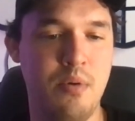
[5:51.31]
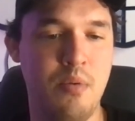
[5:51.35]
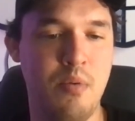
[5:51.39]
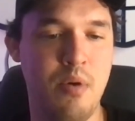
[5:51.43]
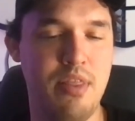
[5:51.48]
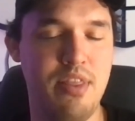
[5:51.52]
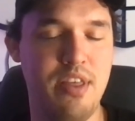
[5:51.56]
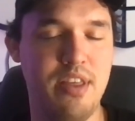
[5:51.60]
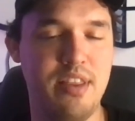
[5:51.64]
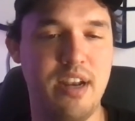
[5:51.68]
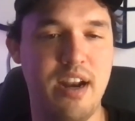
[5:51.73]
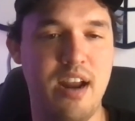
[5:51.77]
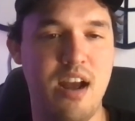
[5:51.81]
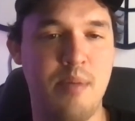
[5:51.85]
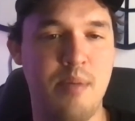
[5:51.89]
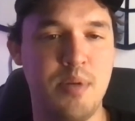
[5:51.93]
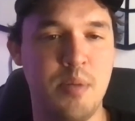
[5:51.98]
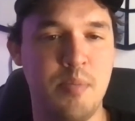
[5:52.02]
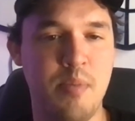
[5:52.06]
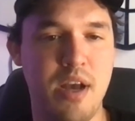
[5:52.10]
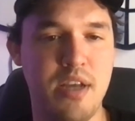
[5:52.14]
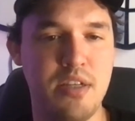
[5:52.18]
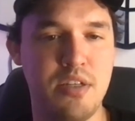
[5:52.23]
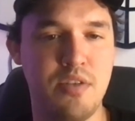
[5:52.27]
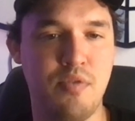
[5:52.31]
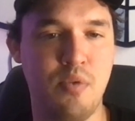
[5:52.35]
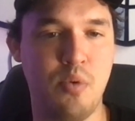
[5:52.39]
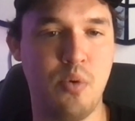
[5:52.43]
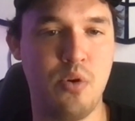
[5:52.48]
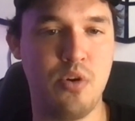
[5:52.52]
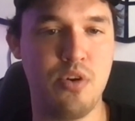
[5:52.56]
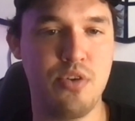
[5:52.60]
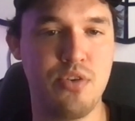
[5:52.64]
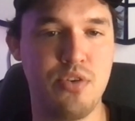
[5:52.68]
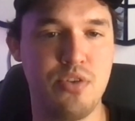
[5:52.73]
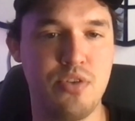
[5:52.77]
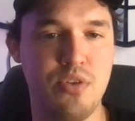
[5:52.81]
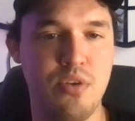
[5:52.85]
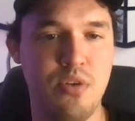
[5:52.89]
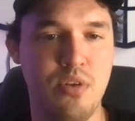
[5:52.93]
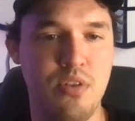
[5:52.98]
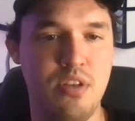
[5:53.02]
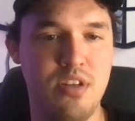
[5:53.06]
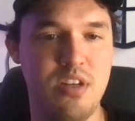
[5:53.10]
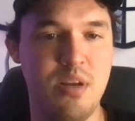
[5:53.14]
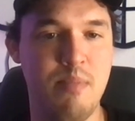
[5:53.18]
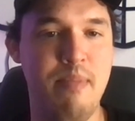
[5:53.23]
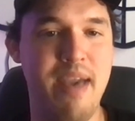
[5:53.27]
one thing that I optimize for is
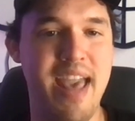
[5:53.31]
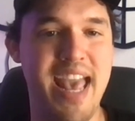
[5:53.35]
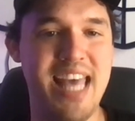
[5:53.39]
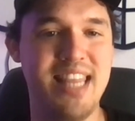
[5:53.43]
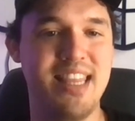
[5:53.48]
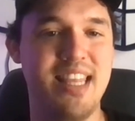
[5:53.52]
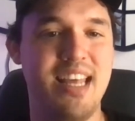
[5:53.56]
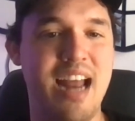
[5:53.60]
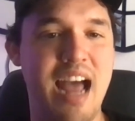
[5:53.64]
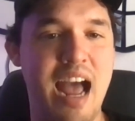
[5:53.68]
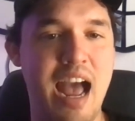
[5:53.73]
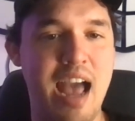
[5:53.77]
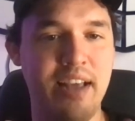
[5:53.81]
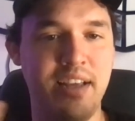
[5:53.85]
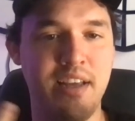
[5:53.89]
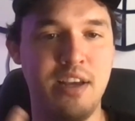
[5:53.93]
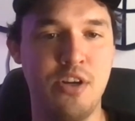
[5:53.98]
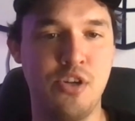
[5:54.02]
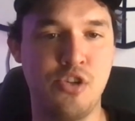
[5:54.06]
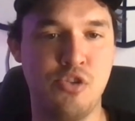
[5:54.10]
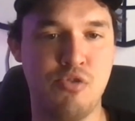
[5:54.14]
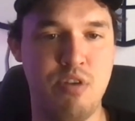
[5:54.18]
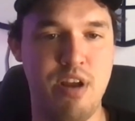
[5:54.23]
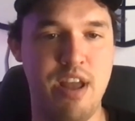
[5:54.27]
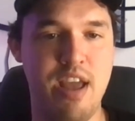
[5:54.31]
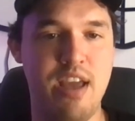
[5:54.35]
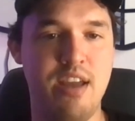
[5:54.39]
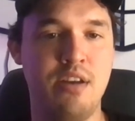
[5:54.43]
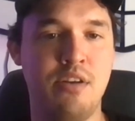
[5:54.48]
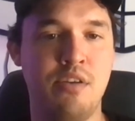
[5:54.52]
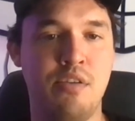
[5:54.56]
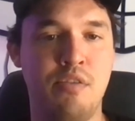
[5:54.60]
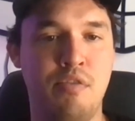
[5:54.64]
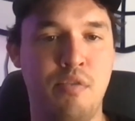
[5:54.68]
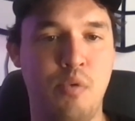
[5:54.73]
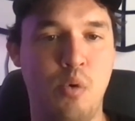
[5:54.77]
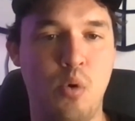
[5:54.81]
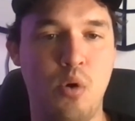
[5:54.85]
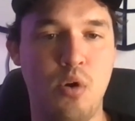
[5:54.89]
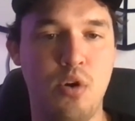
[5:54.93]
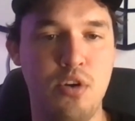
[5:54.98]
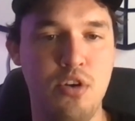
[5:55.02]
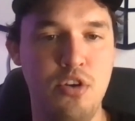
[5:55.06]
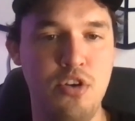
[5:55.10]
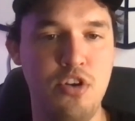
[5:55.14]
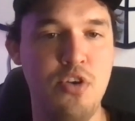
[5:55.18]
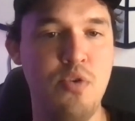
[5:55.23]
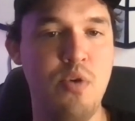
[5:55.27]
the demand that I can create
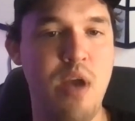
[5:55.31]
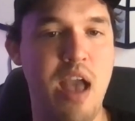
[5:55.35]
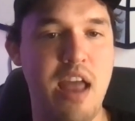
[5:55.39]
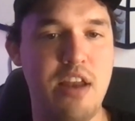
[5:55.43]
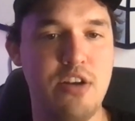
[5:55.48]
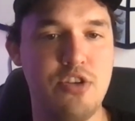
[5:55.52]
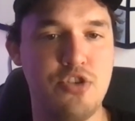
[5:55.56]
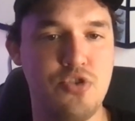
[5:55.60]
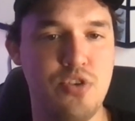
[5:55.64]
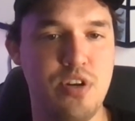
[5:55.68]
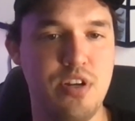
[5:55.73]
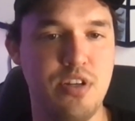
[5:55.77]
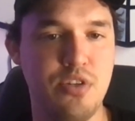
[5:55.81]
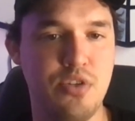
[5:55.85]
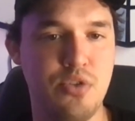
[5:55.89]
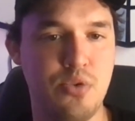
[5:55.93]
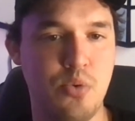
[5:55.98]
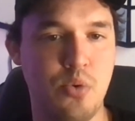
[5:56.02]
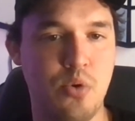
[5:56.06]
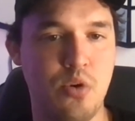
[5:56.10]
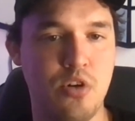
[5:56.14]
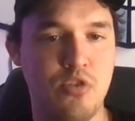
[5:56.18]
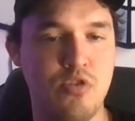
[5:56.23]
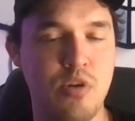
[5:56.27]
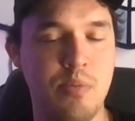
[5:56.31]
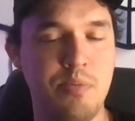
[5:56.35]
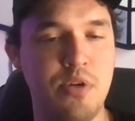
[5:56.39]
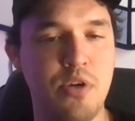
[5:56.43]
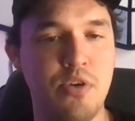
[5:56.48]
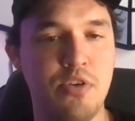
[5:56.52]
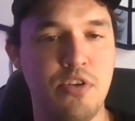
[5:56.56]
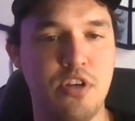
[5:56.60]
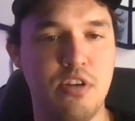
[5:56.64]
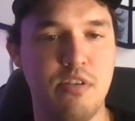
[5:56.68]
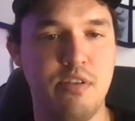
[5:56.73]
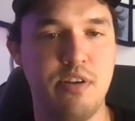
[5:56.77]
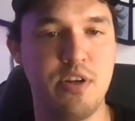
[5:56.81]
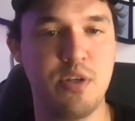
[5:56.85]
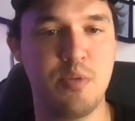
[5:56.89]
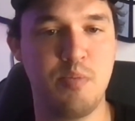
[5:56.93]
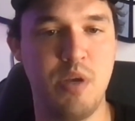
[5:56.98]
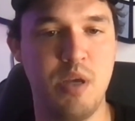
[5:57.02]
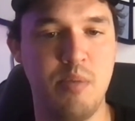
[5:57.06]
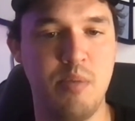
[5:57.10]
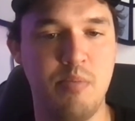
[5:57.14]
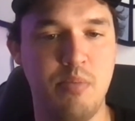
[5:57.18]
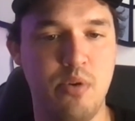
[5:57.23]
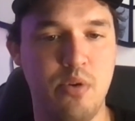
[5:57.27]
for new entrants or crypto curious
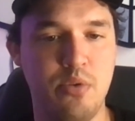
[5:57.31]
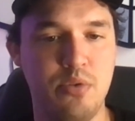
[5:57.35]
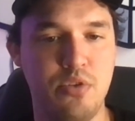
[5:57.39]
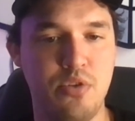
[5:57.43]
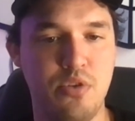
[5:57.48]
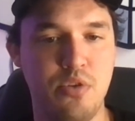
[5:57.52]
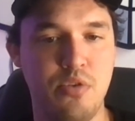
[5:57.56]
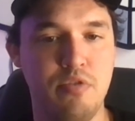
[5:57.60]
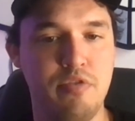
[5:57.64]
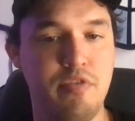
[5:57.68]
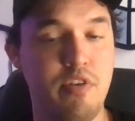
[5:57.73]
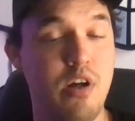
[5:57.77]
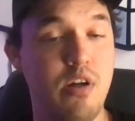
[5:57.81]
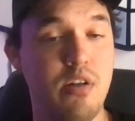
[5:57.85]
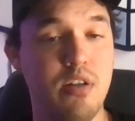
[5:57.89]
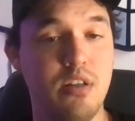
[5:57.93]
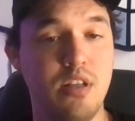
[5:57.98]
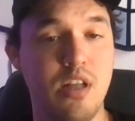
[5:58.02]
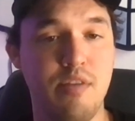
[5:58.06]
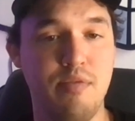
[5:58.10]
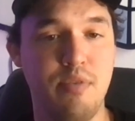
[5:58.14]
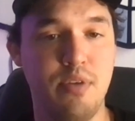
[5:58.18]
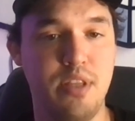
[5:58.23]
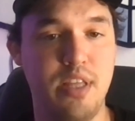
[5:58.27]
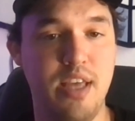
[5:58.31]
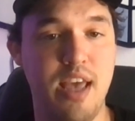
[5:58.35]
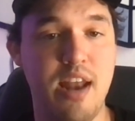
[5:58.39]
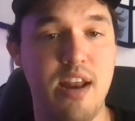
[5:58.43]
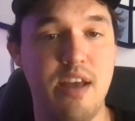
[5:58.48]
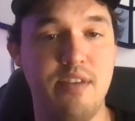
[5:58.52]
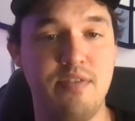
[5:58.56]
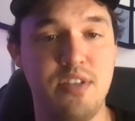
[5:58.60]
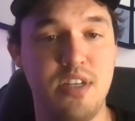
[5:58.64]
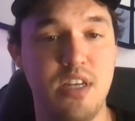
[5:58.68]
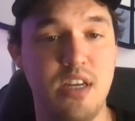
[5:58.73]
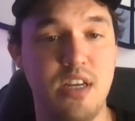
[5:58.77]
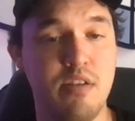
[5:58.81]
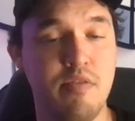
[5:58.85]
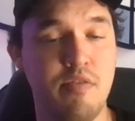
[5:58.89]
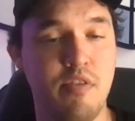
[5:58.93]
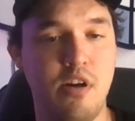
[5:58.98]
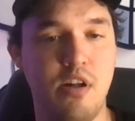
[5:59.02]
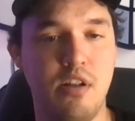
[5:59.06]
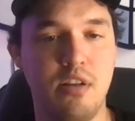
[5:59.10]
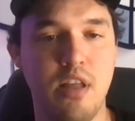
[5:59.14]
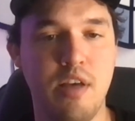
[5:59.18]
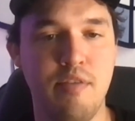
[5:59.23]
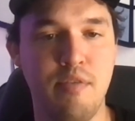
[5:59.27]
people to fall in love with the NFT and
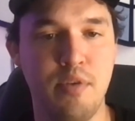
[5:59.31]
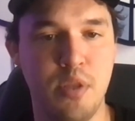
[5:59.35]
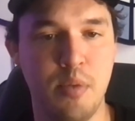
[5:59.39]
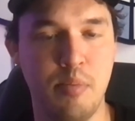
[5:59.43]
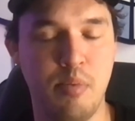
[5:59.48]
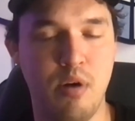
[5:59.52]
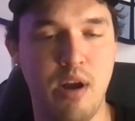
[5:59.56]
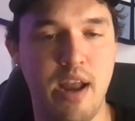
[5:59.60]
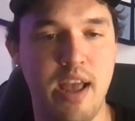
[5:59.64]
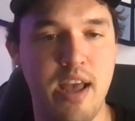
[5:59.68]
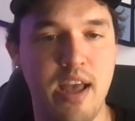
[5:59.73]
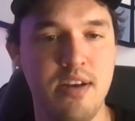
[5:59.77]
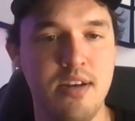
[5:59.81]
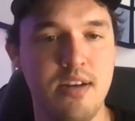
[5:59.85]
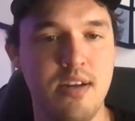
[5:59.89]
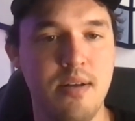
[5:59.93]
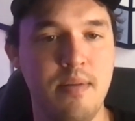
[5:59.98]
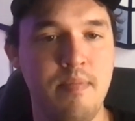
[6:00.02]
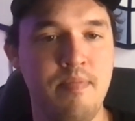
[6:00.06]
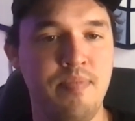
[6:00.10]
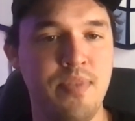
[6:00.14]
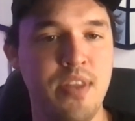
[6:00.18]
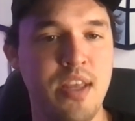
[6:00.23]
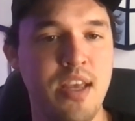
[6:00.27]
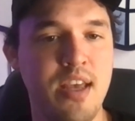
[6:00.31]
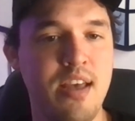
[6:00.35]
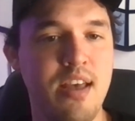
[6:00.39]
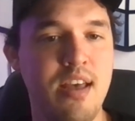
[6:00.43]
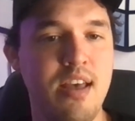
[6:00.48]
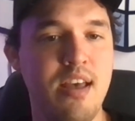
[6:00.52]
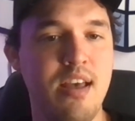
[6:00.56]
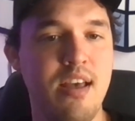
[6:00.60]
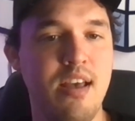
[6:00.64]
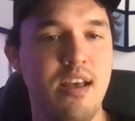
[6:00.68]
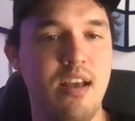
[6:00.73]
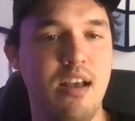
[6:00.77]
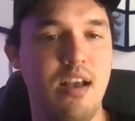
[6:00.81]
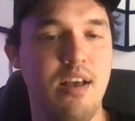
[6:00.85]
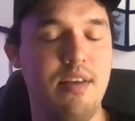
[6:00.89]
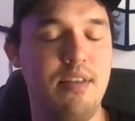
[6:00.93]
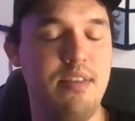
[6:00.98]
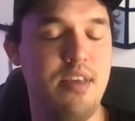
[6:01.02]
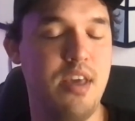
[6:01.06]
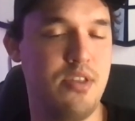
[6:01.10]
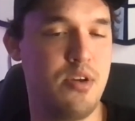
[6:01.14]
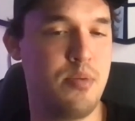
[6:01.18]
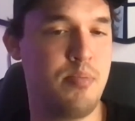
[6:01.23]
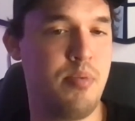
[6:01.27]
fall in love with the brand. And then
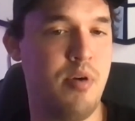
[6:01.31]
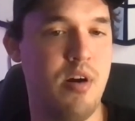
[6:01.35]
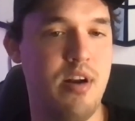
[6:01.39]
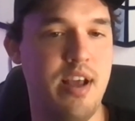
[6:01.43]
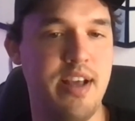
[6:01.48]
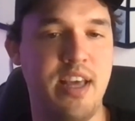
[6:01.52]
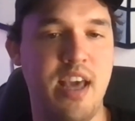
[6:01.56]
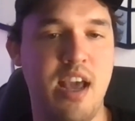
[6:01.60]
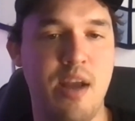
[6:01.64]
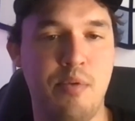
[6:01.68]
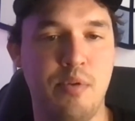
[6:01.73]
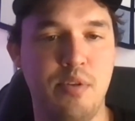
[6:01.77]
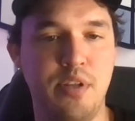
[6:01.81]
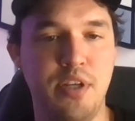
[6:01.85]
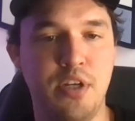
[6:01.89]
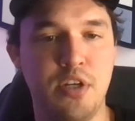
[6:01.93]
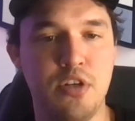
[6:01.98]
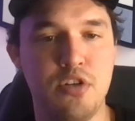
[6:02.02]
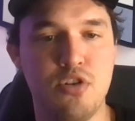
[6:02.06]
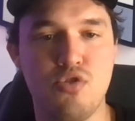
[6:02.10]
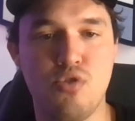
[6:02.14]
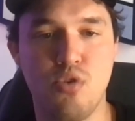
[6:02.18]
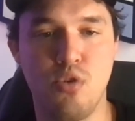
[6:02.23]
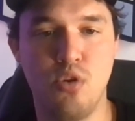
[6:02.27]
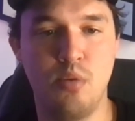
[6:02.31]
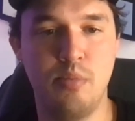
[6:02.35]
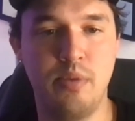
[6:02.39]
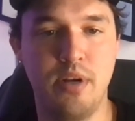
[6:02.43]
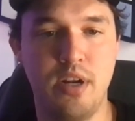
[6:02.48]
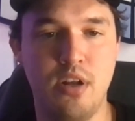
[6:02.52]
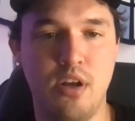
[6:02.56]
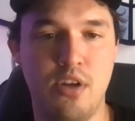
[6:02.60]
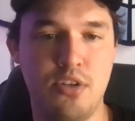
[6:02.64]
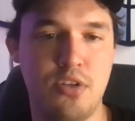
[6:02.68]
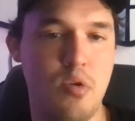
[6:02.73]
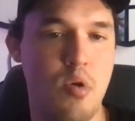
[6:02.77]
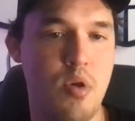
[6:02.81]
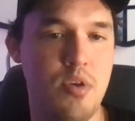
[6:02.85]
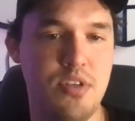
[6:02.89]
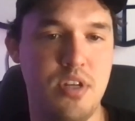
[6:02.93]
the other part I can't really control, but it also